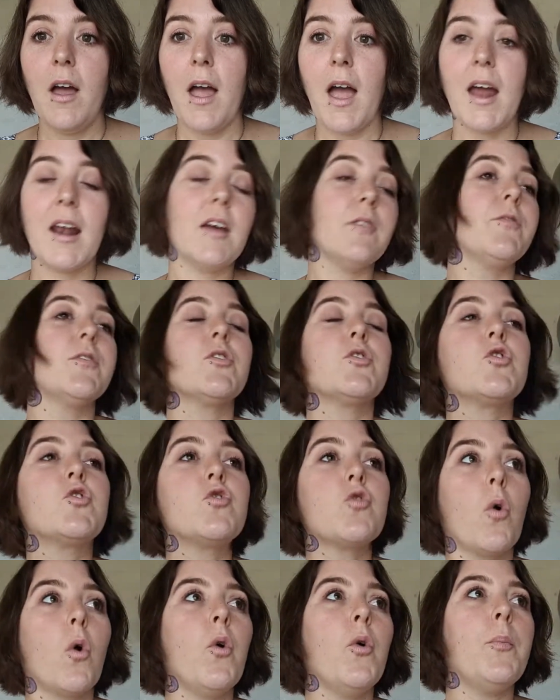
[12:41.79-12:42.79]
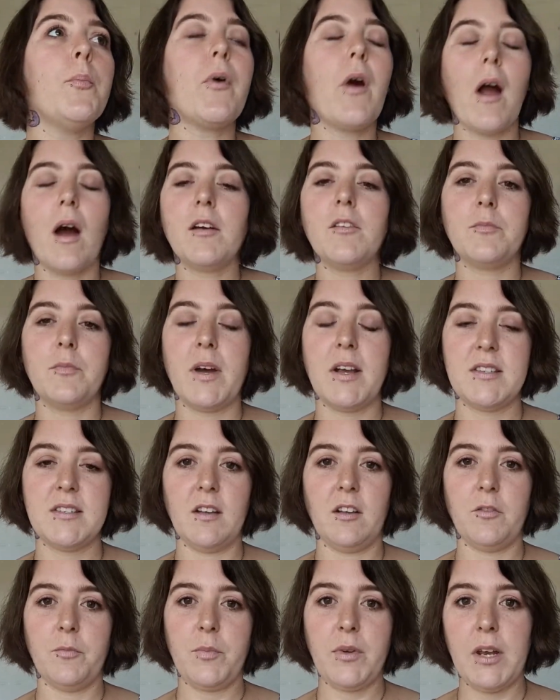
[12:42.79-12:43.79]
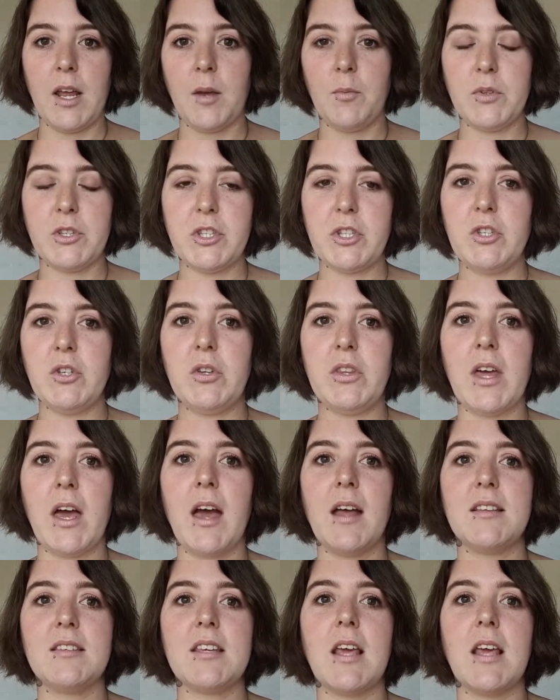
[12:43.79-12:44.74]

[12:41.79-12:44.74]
And I feel so proud of myself being able to do that.